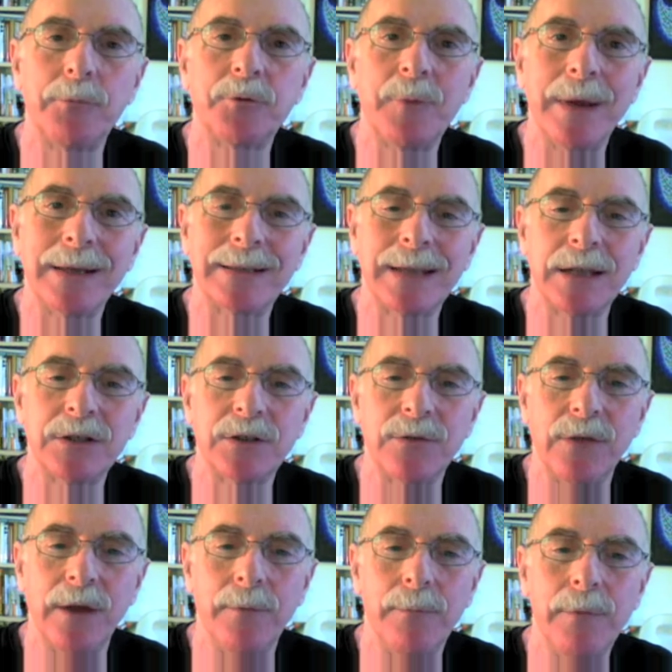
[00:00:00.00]
make sense of
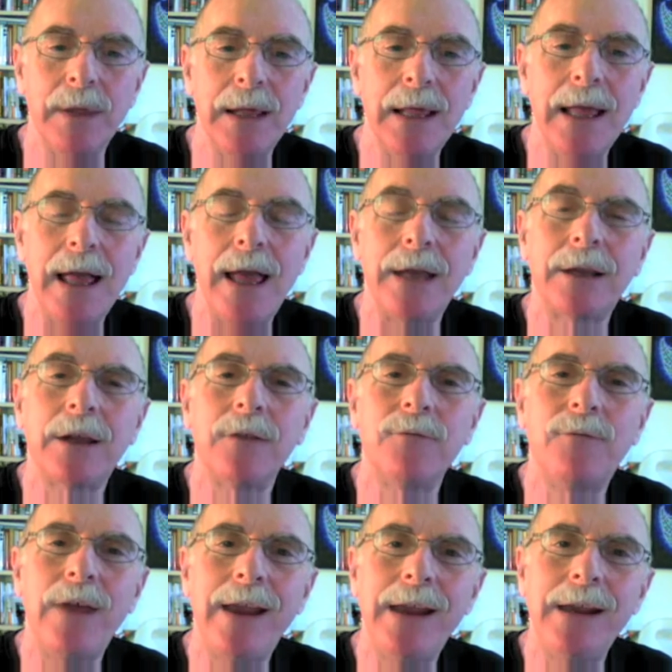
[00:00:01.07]
them, and
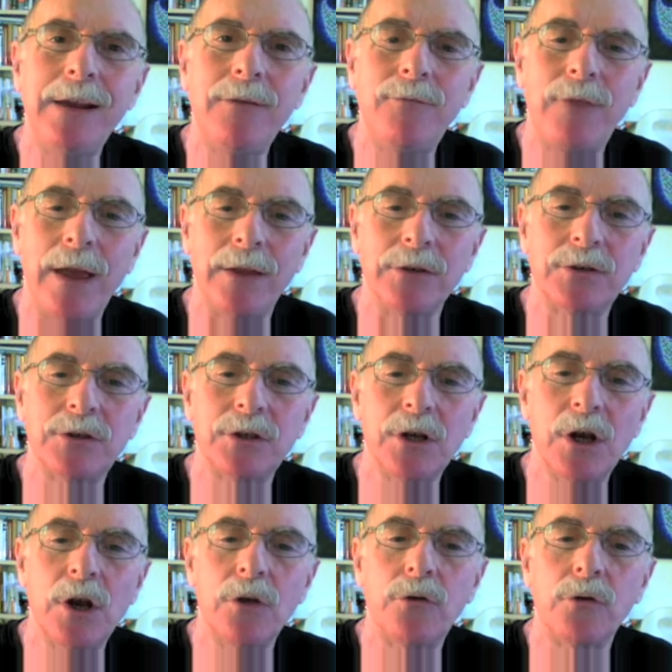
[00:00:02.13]
conveying events
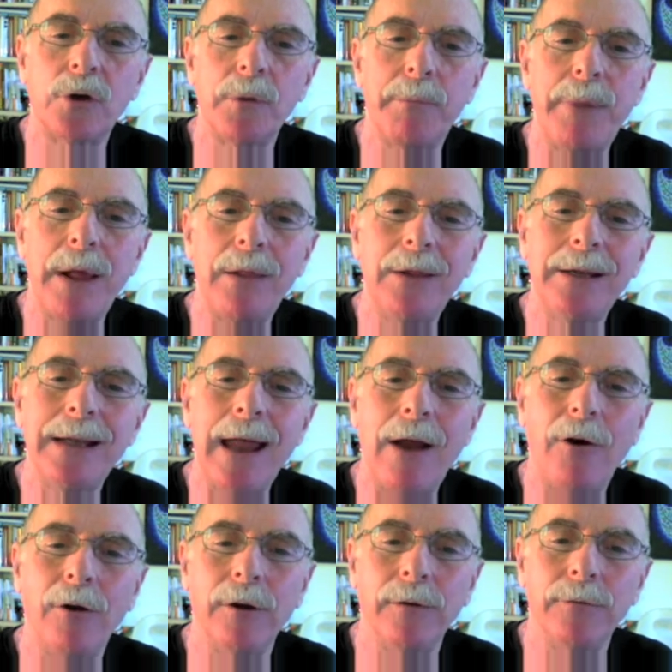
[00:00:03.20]
through compelling
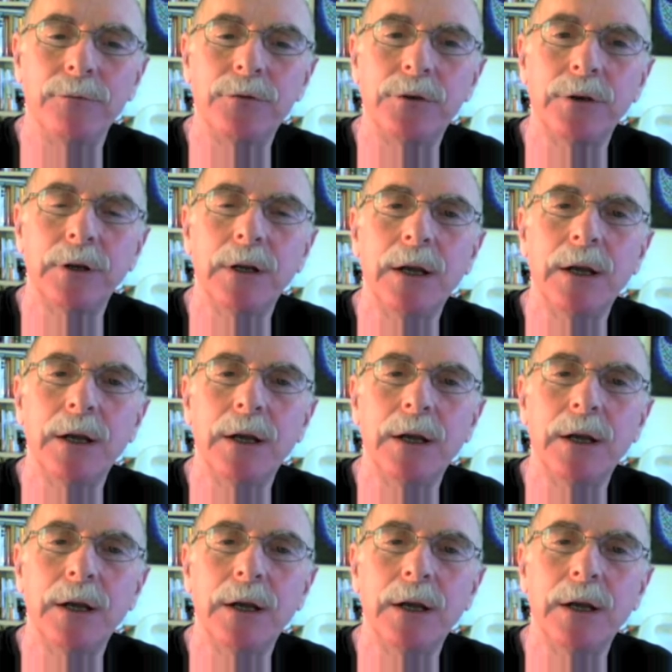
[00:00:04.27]
narratives,